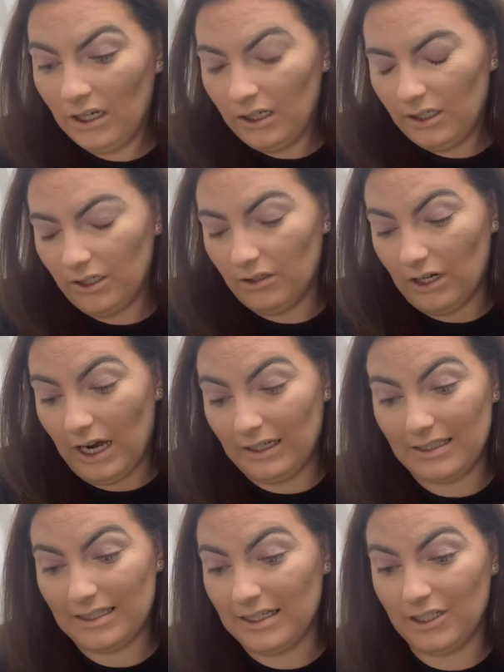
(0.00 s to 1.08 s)
you know,
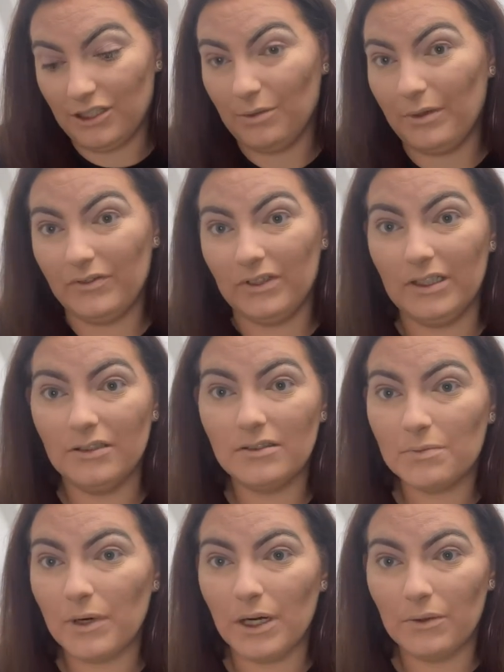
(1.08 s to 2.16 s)
Anastasia Beverly Hills
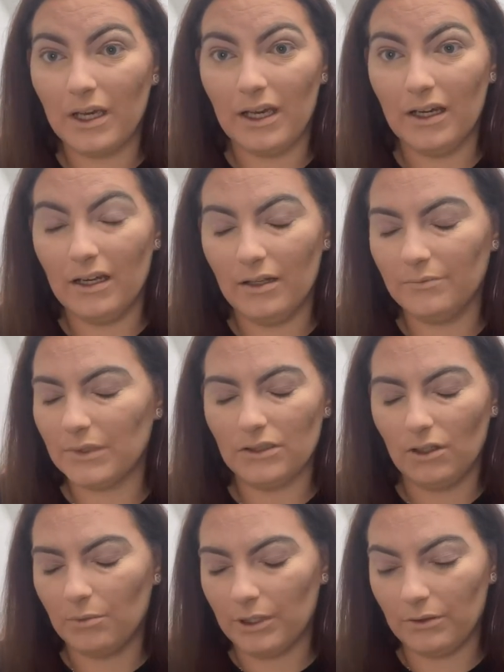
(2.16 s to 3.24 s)
brow kit,
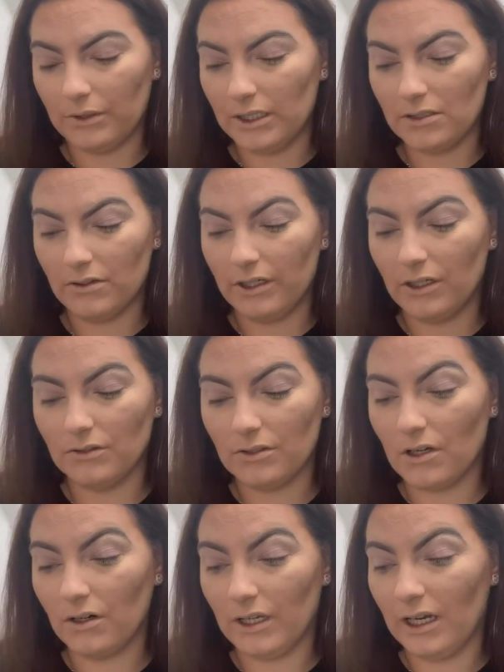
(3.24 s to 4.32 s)
contour
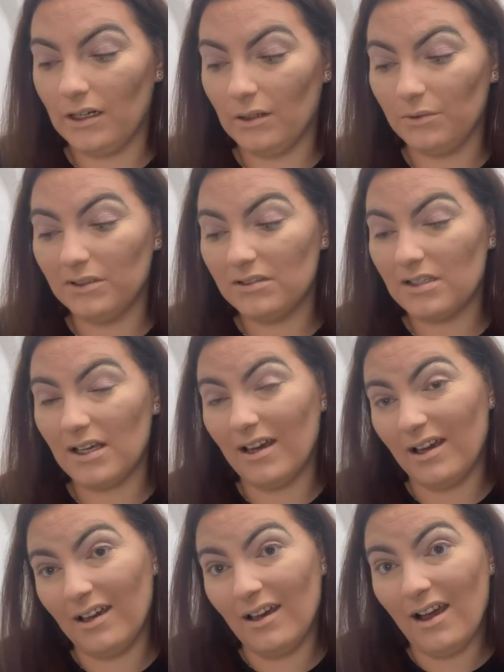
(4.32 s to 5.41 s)
kit, and I will say
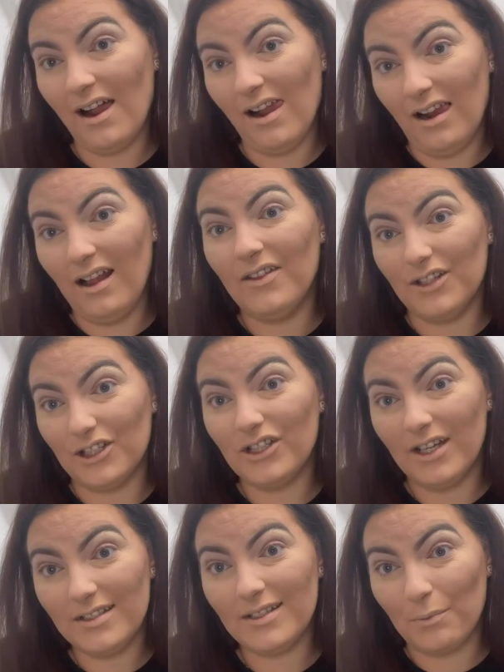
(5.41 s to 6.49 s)
the
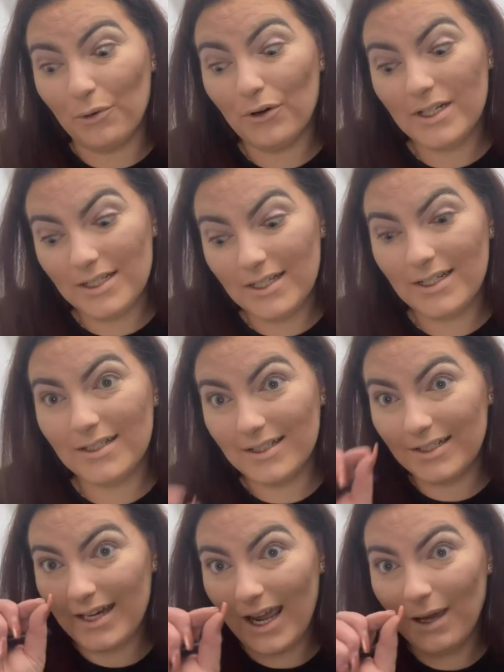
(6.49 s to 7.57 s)
shades are pretty
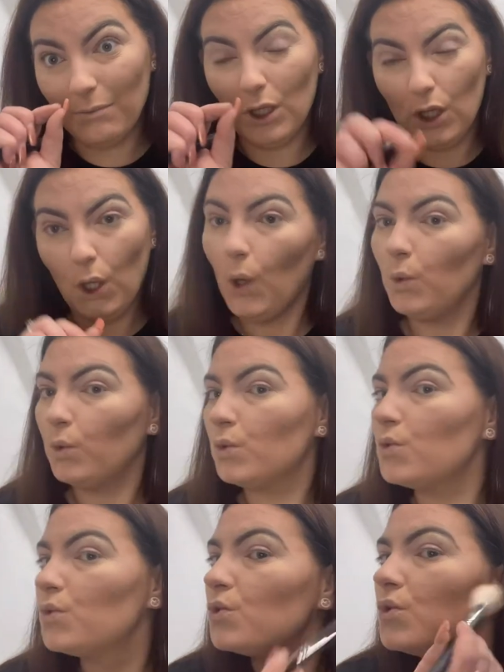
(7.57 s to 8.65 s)
damn close,